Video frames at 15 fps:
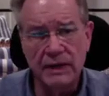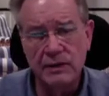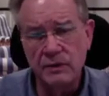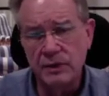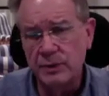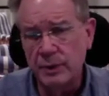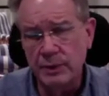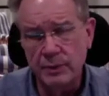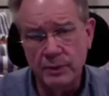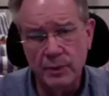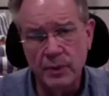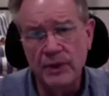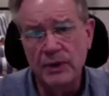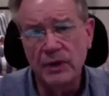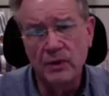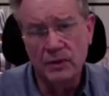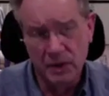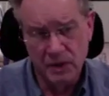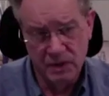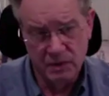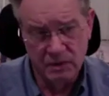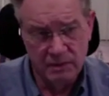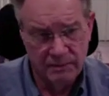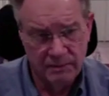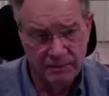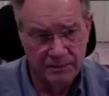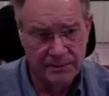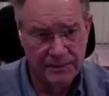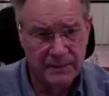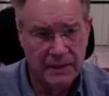to reach people we don't know.
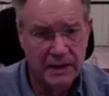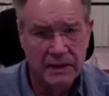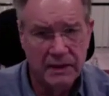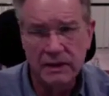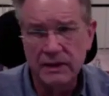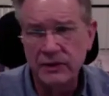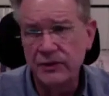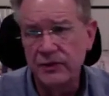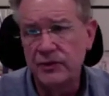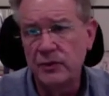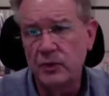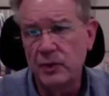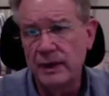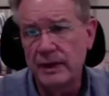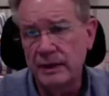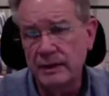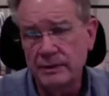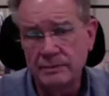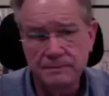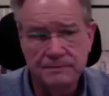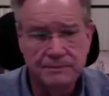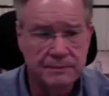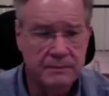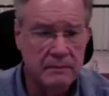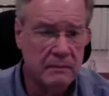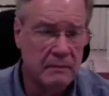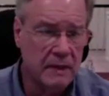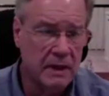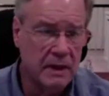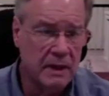This is where
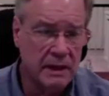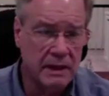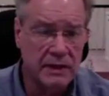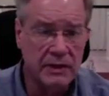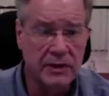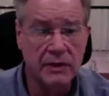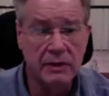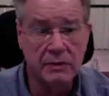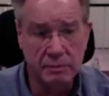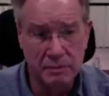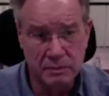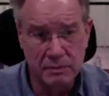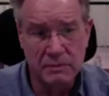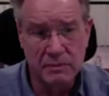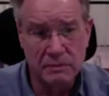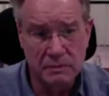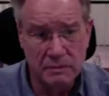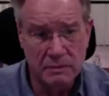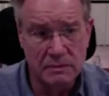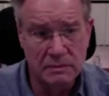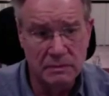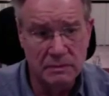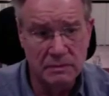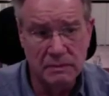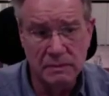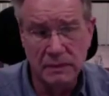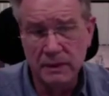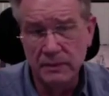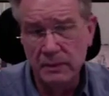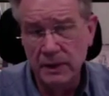in your
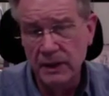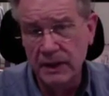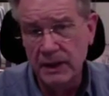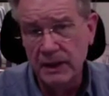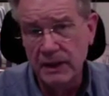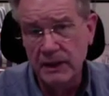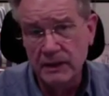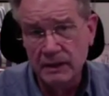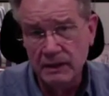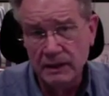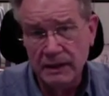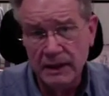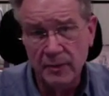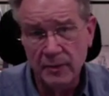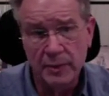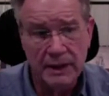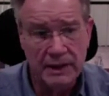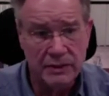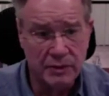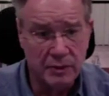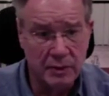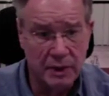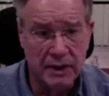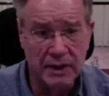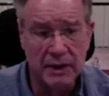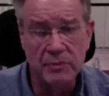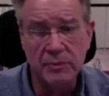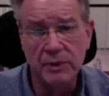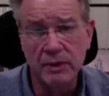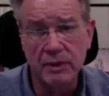marketing campaigns or
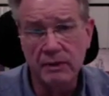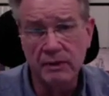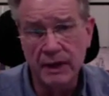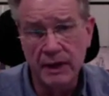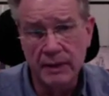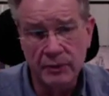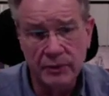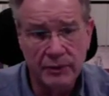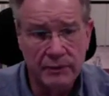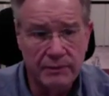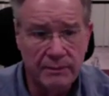marketing programs,